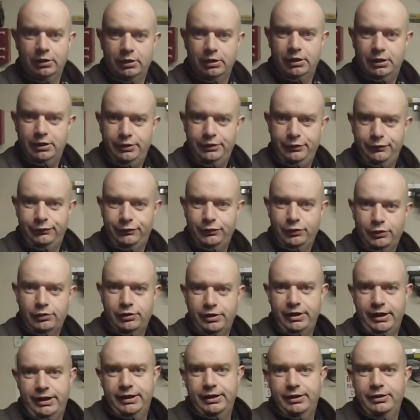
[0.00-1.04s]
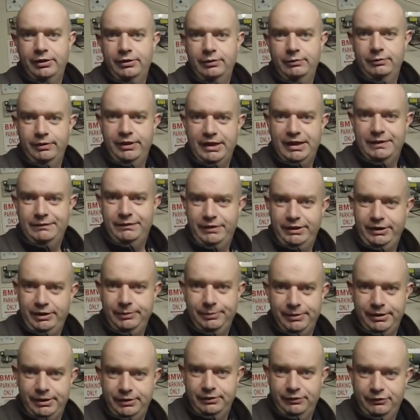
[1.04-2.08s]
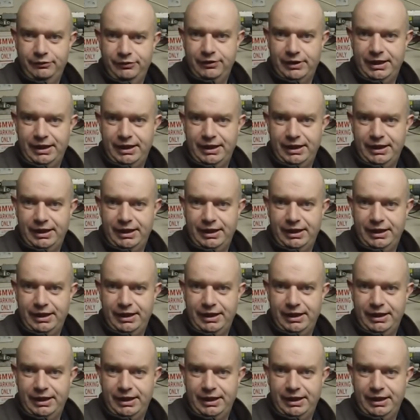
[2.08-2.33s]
On the floor here we have a little bit of